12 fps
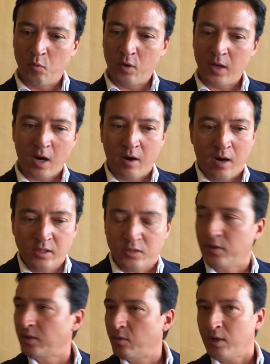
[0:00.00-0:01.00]
we are
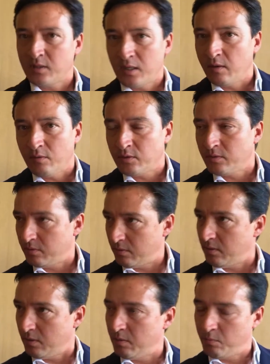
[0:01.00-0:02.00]
answering to ourselves
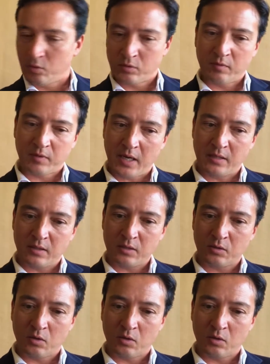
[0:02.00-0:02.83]
in most of cases.